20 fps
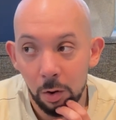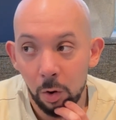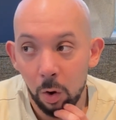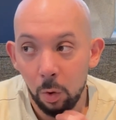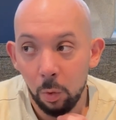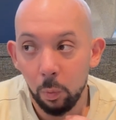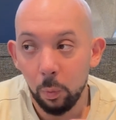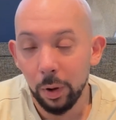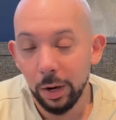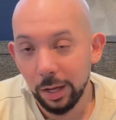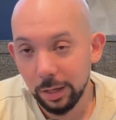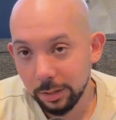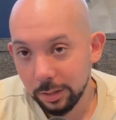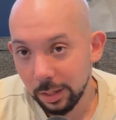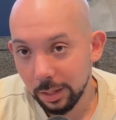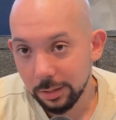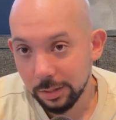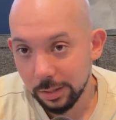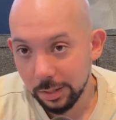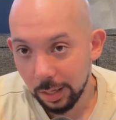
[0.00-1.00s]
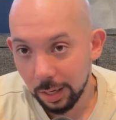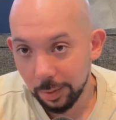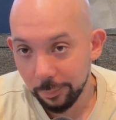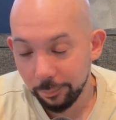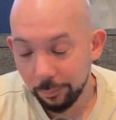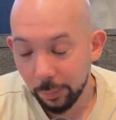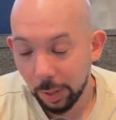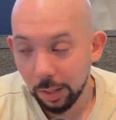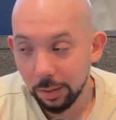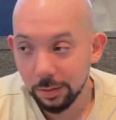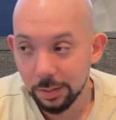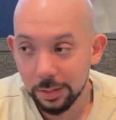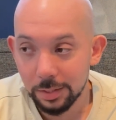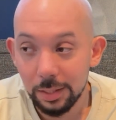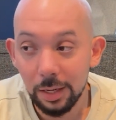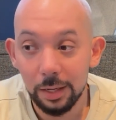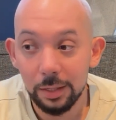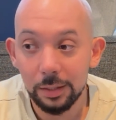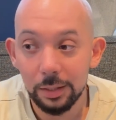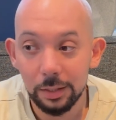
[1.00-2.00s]
when I changed that, my
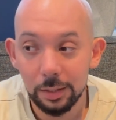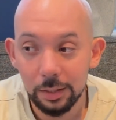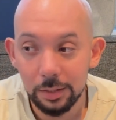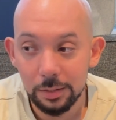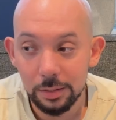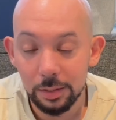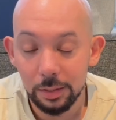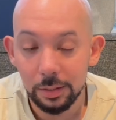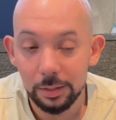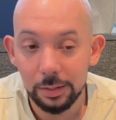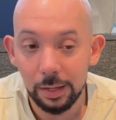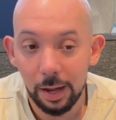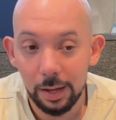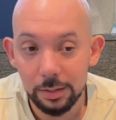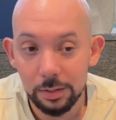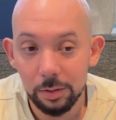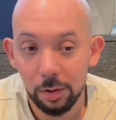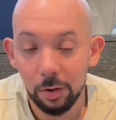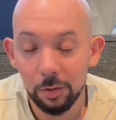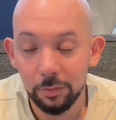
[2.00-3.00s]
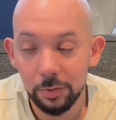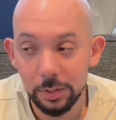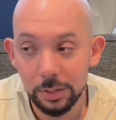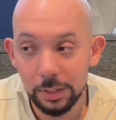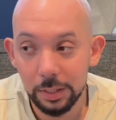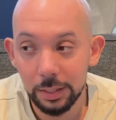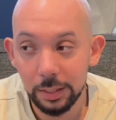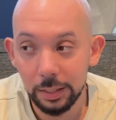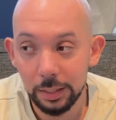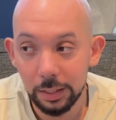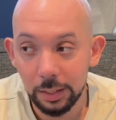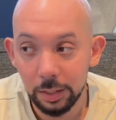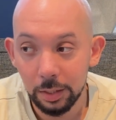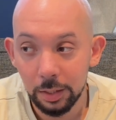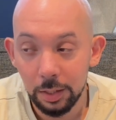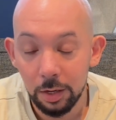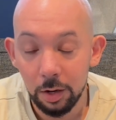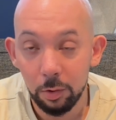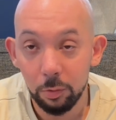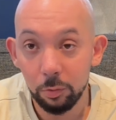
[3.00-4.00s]
understanding is that's obviously
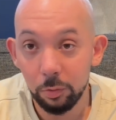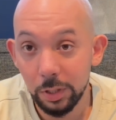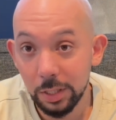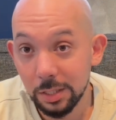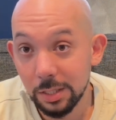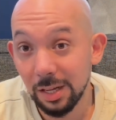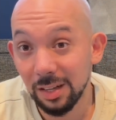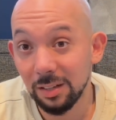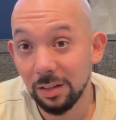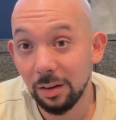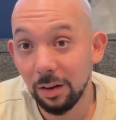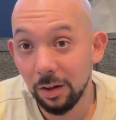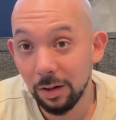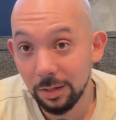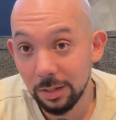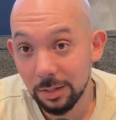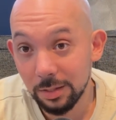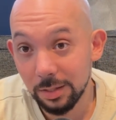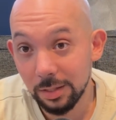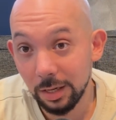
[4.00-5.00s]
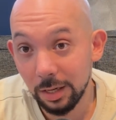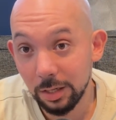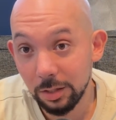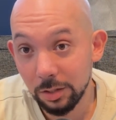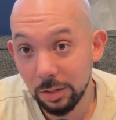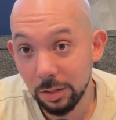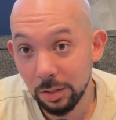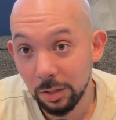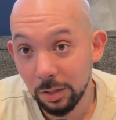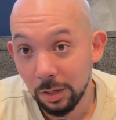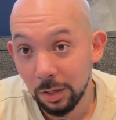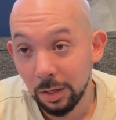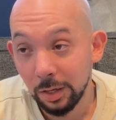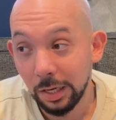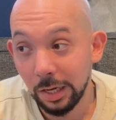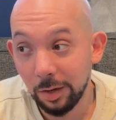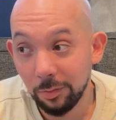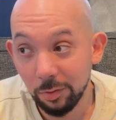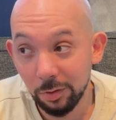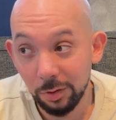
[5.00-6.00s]
reset the learning stage,
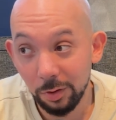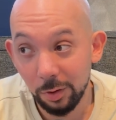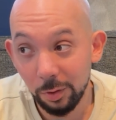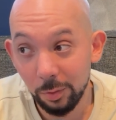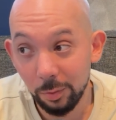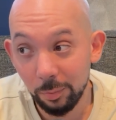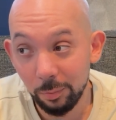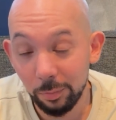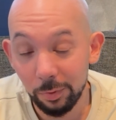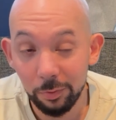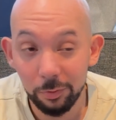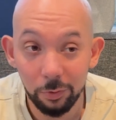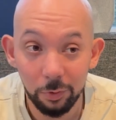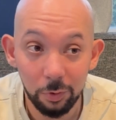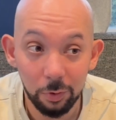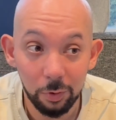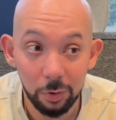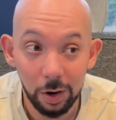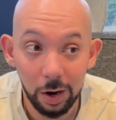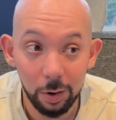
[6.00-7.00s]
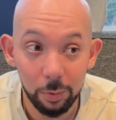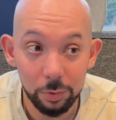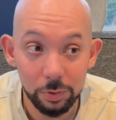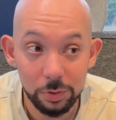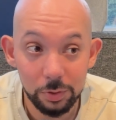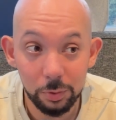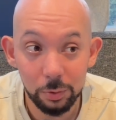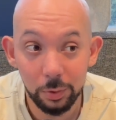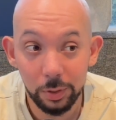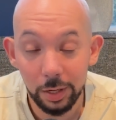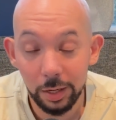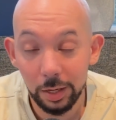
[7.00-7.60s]
even though before I was talking